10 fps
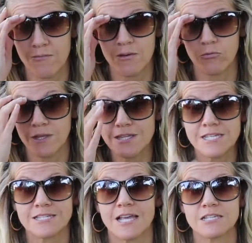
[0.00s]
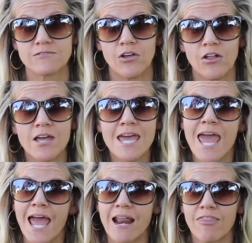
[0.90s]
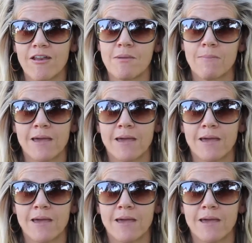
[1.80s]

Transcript: They've been really successful, and I thought it might